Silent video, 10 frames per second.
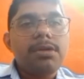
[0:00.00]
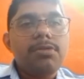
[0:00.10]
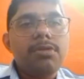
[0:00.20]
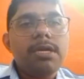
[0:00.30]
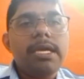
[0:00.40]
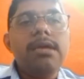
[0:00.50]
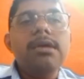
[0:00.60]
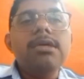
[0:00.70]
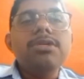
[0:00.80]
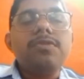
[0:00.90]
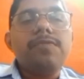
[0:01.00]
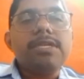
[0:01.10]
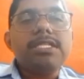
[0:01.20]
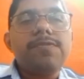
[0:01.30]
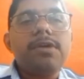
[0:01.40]
Okay, so
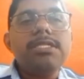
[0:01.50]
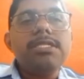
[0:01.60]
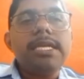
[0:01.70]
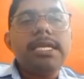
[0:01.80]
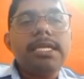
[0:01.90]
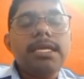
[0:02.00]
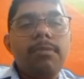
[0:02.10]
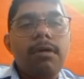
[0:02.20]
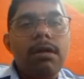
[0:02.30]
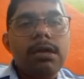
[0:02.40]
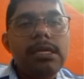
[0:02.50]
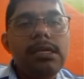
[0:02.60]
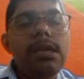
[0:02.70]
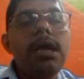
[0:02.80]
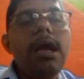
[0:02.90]
first of all generating a
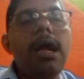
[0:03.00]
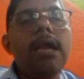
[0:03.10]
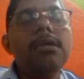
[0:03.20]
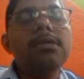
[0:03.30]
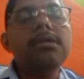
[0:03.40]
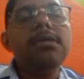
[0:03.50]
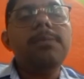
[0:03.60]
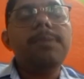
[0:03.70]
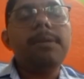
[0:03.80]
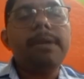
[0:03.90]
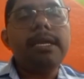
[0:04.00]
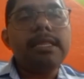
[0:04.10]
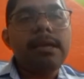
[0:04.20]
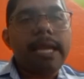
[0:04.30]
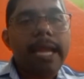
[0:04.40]
model and implementing
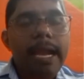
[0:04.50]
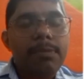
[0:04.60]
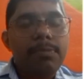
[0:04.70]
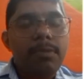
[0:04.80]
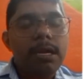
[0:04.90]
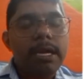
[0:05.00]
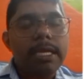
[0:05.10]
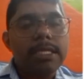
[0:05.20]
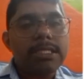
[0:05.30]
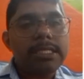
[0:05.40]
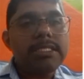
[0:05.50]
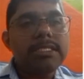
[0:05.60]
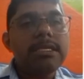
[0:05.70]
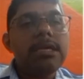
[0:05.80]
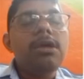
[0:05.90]
the CAD
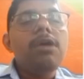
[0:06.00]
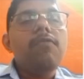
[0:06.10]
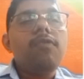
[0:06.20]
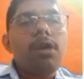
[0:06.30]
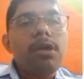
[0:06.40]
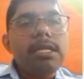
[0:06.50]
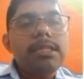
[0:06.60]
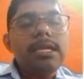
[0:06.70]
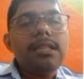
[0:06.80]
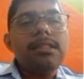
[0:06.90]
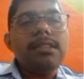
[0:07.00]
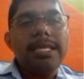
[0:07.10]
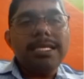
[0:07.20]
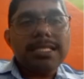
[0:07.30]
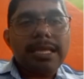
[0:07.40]
corrections. Following that,
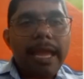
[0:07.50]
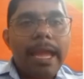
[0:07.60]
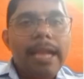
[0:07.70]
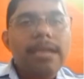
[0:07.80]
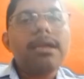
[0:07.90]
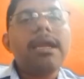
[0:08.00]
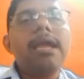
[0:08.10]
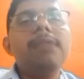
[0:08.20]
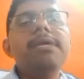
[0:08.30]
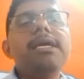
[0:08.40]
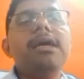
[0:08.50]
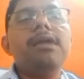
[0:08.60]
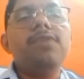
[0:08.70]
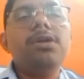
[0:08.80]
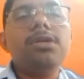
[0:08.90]
this CAD can be
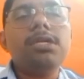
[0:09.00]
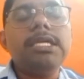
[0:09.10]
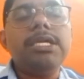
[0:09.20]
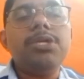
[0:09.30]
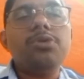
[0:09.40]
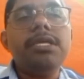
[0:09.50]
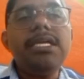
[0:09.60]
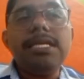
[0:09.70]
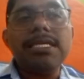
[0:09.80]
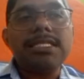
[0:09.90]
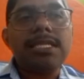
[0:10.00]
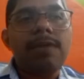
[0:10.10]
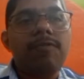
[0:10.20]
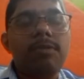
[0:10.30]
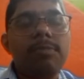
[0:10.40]
converted into the
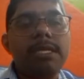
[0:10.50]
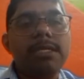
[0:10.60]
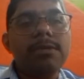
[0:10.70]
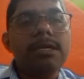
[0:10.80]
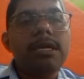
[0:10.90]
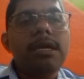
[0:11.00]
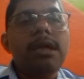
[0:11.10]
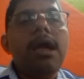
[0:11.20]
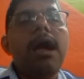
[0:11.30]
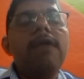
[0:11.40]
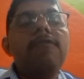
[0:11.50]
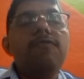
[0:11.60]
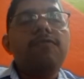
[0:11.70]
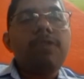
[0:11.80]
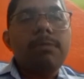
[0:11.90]
STL format, and
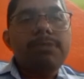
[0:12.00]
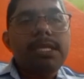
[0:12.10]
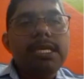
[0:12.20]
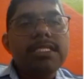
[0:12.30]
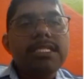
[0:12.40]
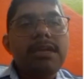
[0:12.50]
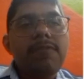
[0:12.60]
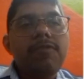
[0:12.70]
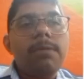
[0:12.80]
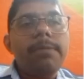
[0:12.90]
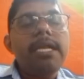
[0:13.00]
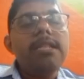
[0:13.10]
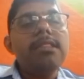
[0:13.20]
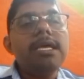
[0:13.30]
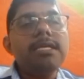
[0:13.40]
from the STL
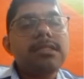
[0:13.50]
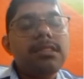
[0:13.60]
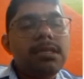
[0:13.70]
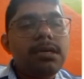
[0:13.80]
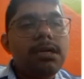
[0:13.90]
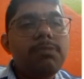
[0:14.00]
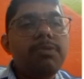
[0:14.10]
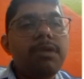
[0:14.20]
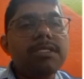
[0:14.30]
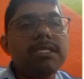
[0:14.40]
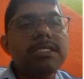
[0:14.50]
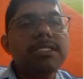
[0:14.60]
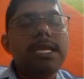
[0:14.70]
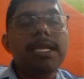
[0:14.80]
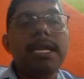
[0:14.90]
format the third process
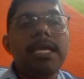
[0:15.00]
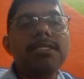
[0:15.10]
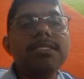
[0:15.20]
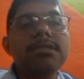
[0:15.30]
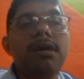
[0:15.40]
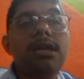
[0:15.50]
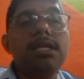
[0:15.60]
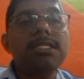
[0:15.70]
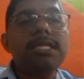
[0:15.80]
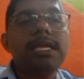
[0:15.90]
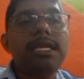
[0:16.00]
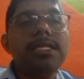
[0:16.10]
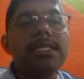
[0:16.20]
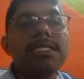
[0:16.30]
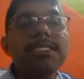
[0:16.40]
it can start
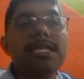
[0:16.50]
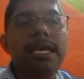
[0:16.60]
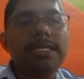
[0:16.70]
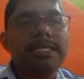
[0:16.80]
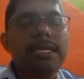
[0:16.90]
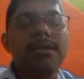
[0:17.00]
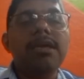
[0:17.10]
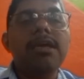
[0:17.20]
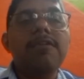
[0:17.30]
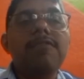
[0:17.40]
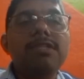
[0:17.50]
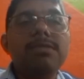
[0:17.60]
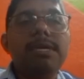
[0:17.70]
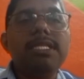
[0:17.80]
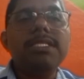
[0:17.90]
generating the slicing, which
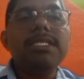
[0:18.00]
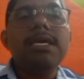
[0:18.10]
means